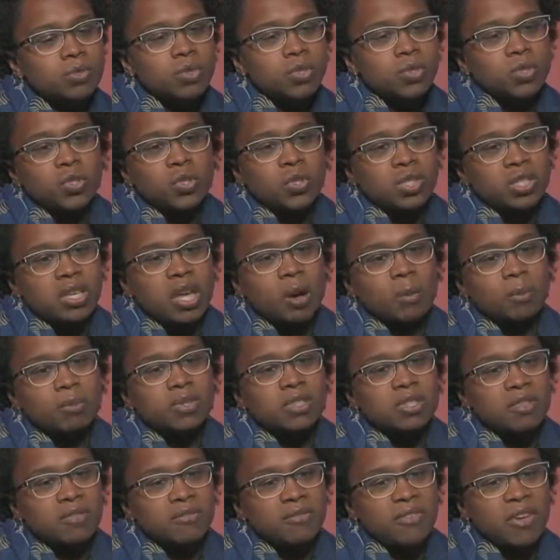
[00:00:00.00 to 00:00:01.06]
just
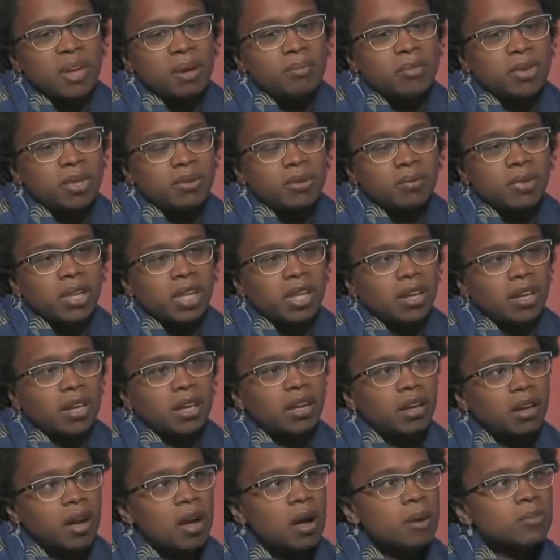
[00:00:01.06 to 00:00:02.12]
helps the
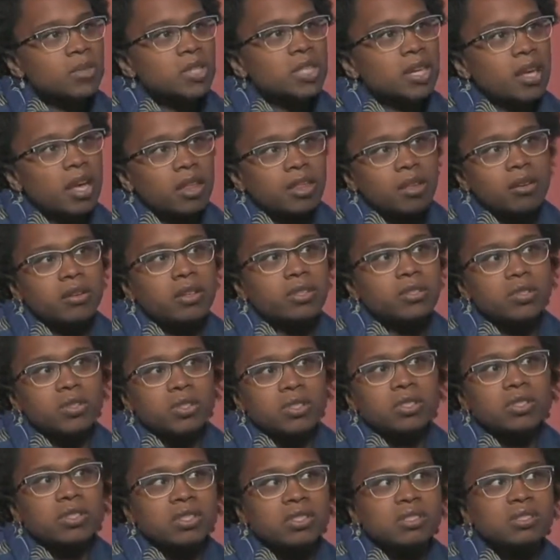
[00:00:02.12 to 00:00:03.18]
family come together and
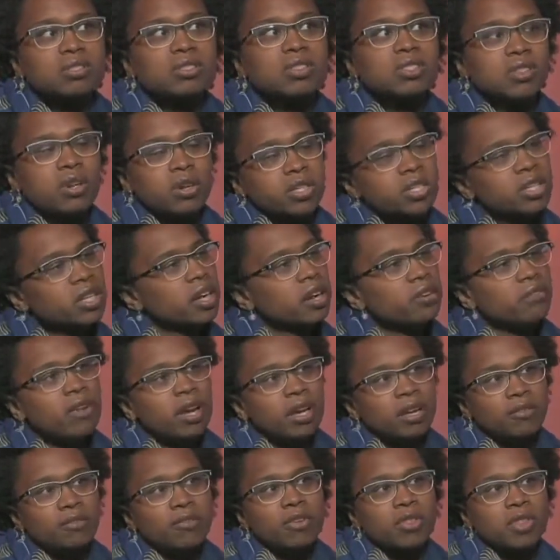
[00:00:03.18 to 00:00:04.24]
just start to get
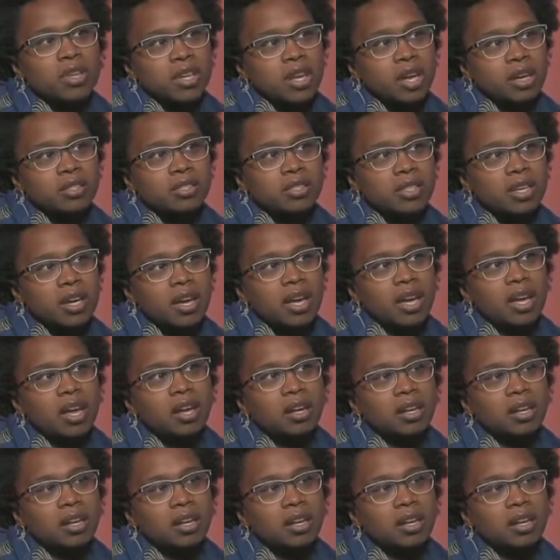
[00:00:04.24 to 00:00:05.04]
ready for the next day. And